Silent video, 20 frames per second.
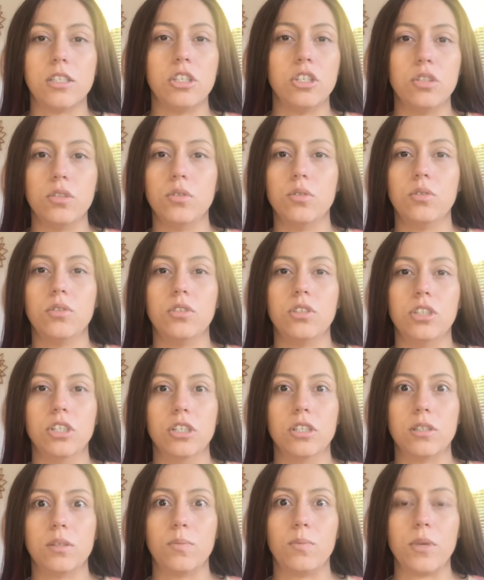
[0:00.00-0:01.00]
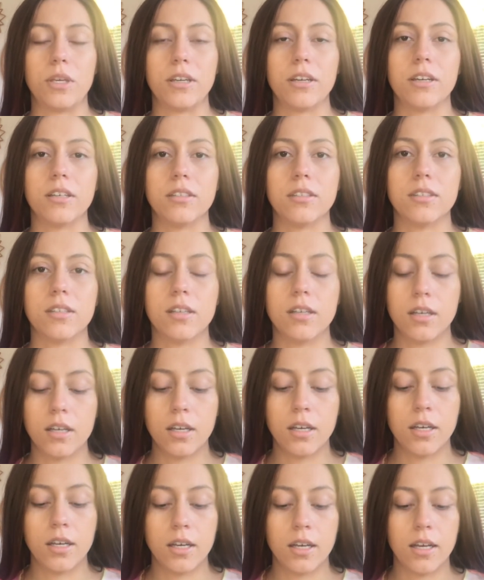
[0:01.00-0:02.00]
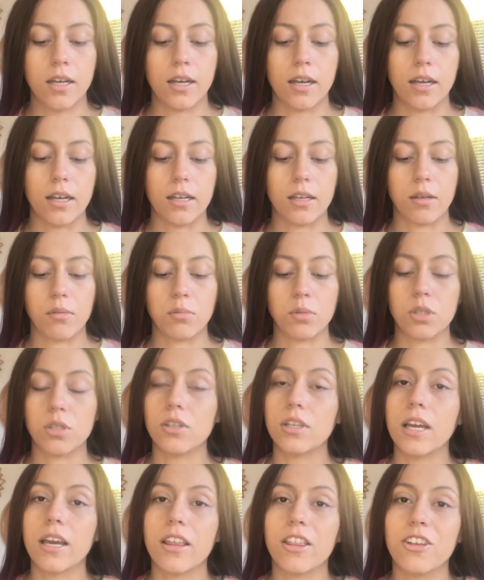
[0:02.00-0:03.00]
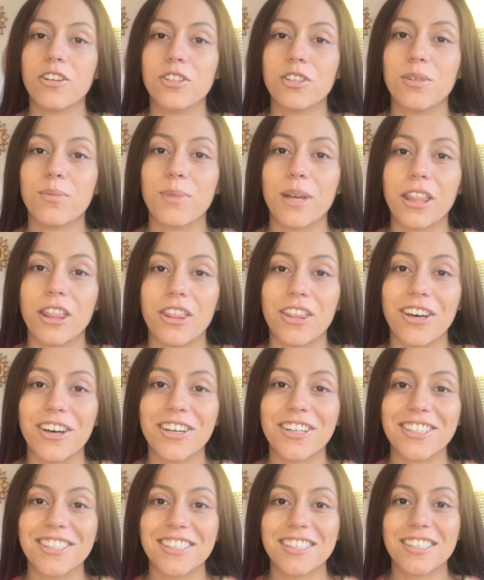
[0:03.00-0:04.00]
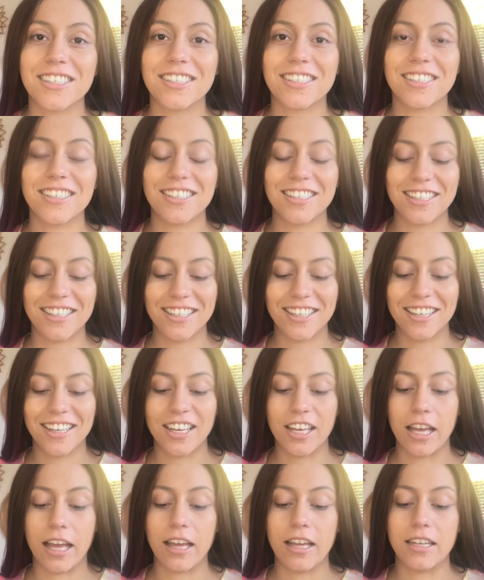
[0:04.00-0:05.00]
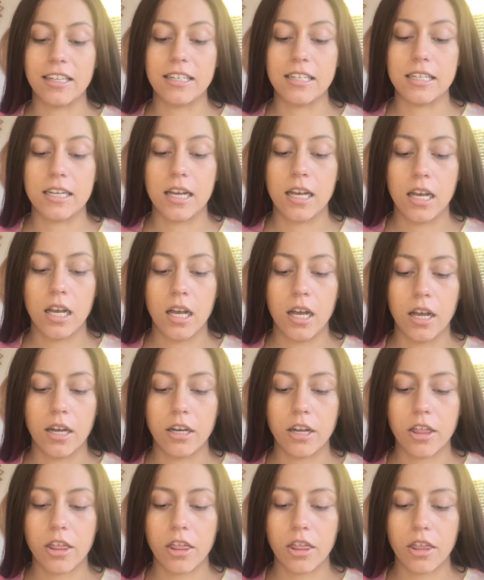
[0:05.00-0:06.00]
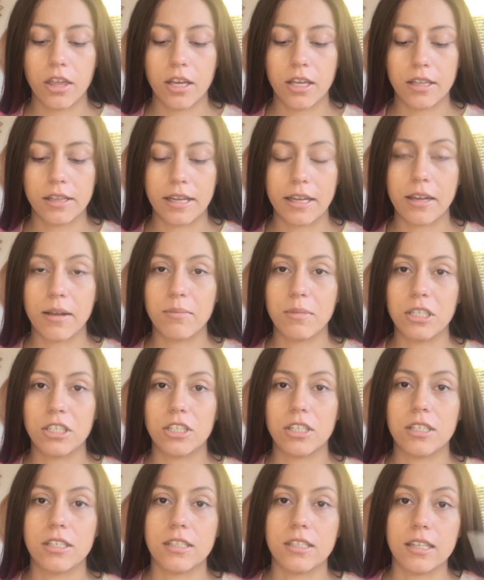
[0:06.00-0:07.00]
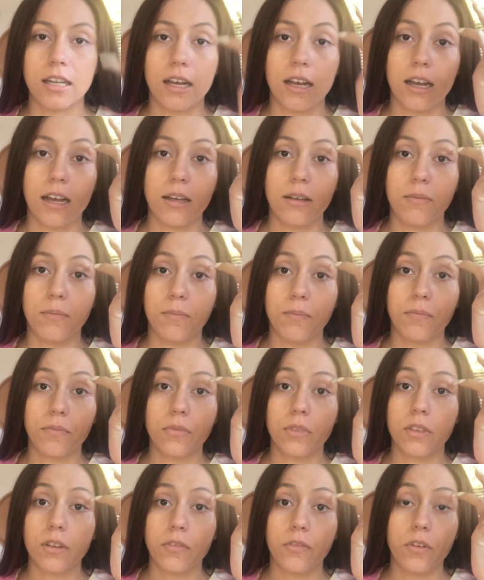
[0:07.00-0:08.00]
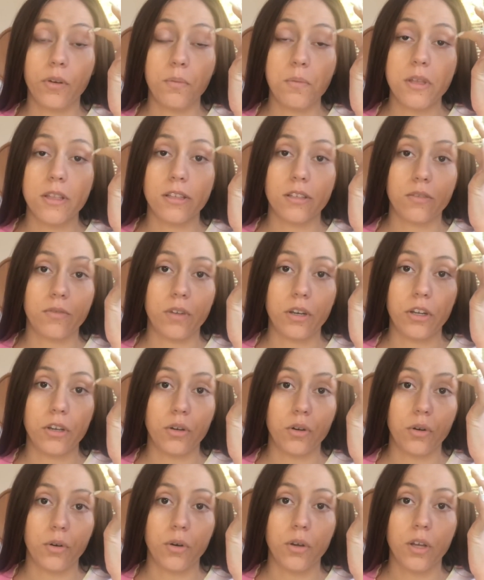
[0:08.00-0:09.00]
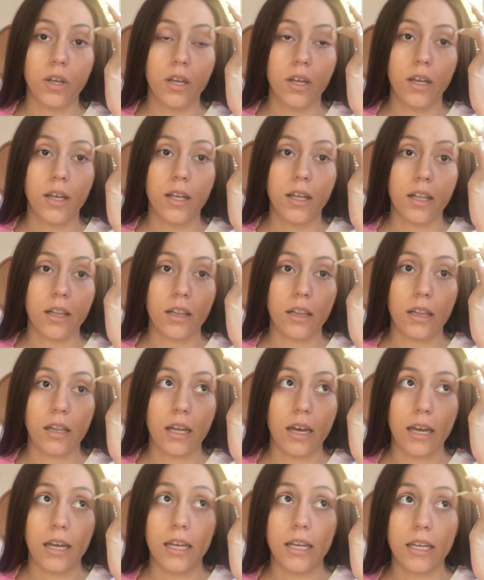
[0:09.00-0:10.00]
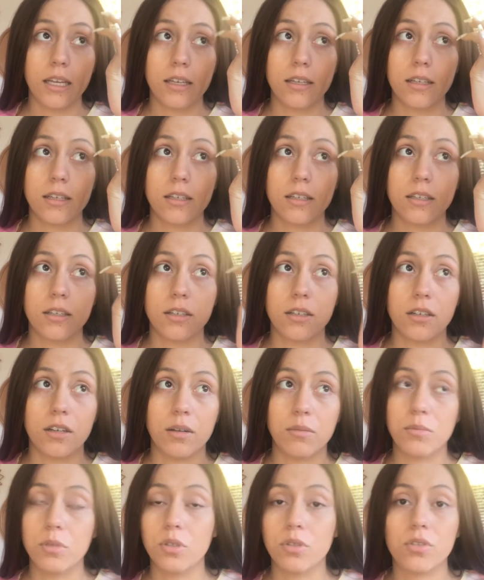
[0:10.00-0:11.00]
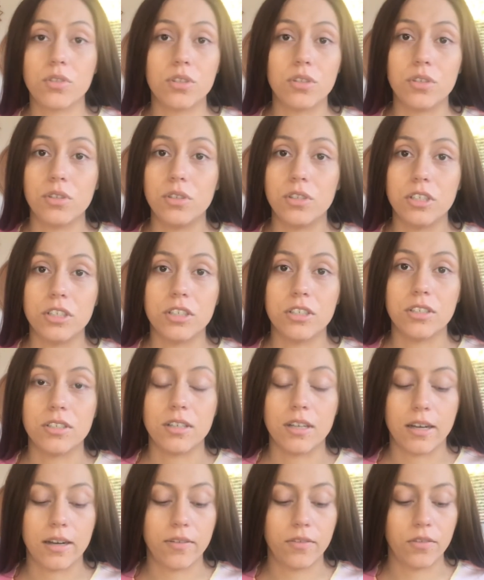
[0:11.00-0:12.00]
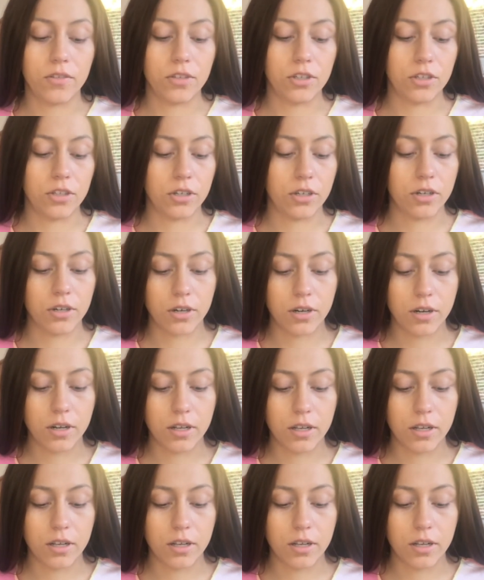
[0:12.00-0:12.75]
used just because. So yeah, those are my thoughts. And another thing, like I mentioned, is that I'm filming this video like almost 2 years after